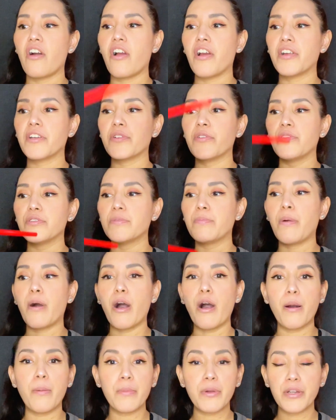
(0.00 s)
Arnold
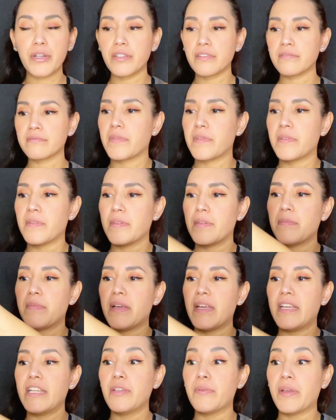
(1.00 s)
Palmer.
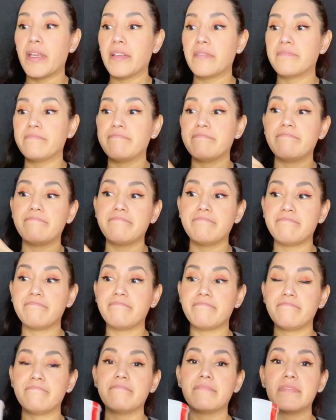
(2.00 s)
But anyway,
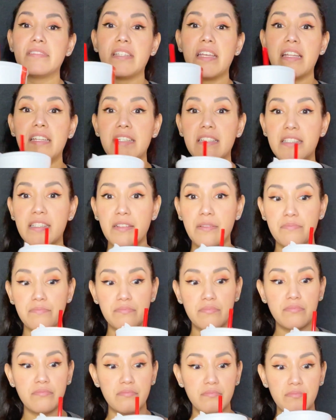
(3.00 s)
and it's a
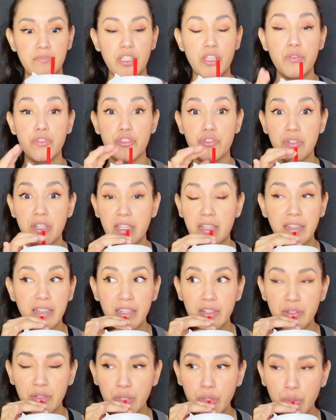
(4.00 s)
huge drink. I
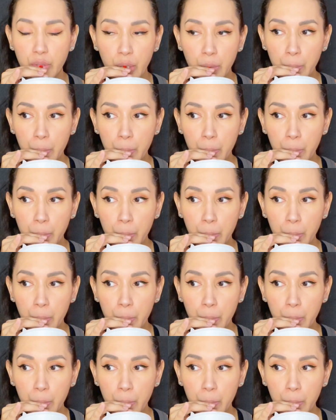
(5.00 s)
don't know.